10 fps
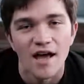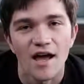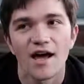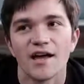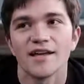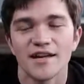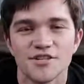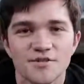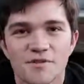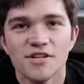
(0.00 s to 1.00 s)
and I
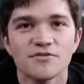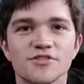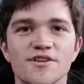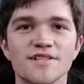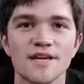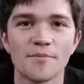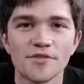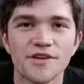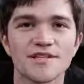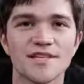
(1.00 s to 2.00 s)
just wanted to address a
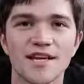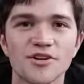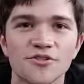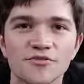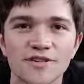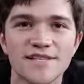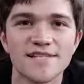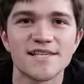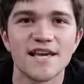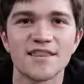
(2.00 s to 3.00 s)
couple things that I couldn't really
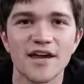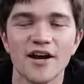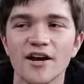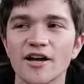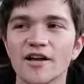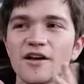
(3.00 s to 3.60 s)
say there.